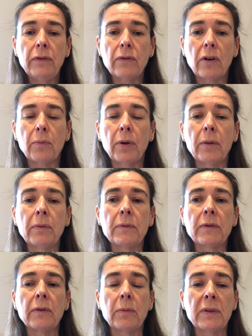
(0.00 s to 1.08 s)
you've got
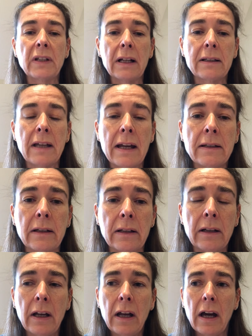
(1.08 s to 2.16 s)
problems with the patella
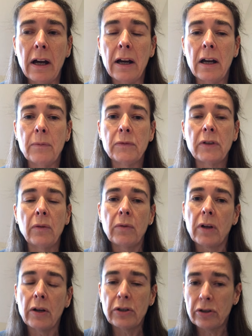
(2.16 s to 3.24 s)
tendon, don't
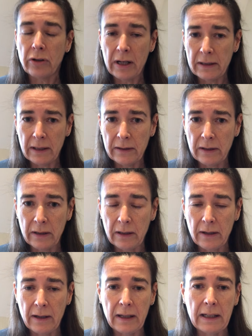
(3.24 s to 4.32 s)
go straight
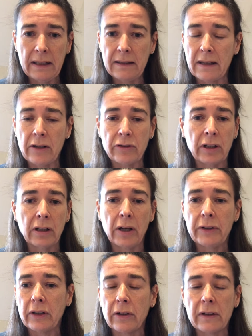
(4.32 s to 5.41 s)
into eccentric
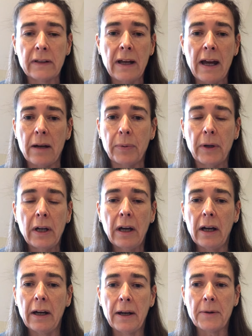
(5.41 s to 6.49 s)
loading on a step,
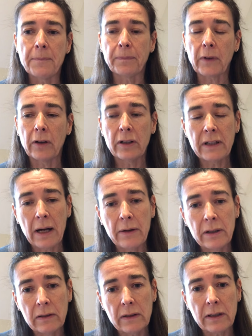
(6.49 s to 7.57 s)
on a
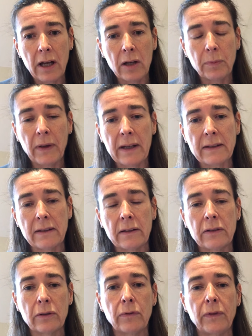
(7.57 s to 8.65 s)
downhill slope. That's the
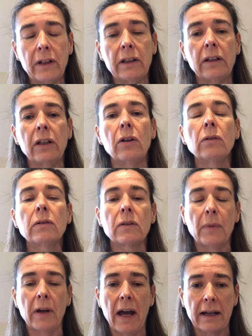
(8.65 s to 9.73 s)
sort of the
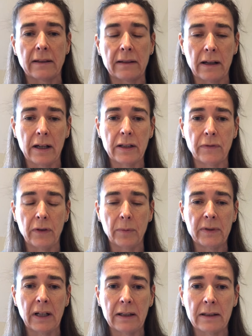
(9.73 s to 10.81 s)
ultimate exercise for the
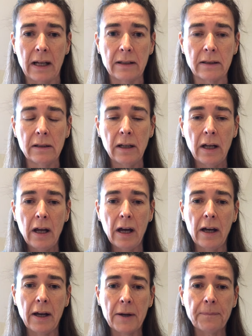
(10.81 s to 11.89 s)
patella tendon.
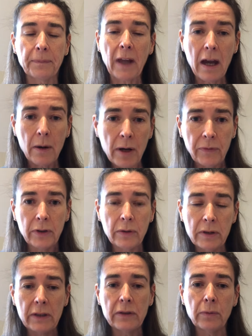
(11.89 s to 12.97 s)
However, you
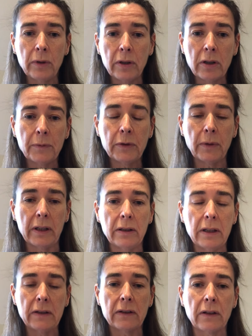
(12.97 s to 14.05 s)
need to work up to it. You
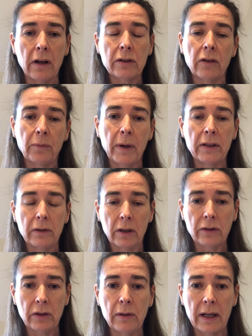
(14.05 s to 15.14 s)
need to start off by doing
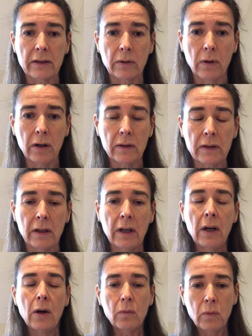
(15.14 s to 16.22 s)
2 leg squats,
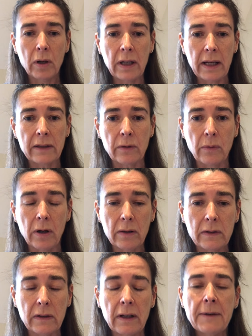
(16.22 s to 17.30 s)
1 leg
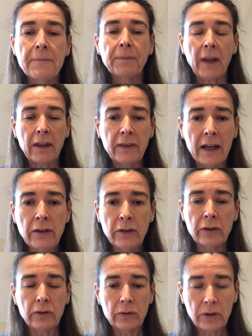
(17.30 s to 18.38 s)
squats, and then you
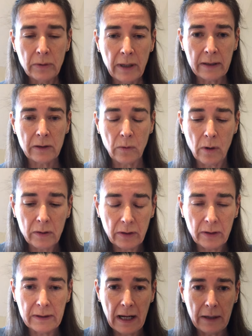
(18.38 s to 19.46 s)
can do 2 leg squats
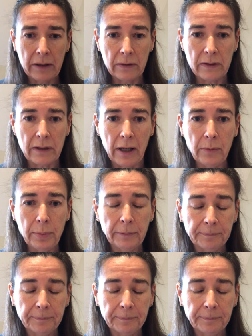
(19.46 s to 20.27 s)
on a downhill slope,